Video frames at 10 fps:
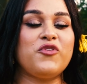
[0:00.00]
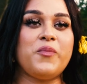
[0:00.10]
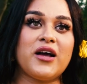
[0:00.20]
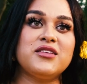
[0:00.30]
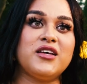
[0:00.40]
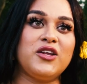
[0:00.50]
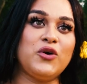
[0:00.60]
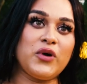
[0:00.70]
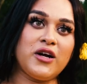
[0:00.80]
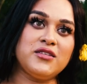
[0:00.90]
for Pakistani
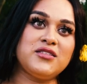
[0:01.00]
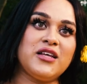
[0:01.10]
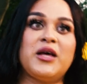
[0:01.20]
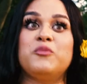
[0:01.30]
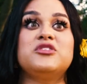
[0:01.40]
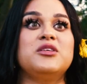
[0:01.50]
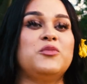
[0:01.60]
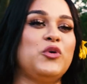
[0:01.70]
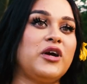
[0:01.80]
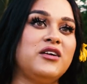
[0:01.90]
queers and like Muslim
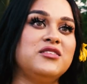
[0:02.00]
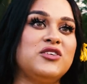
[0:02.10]
queers,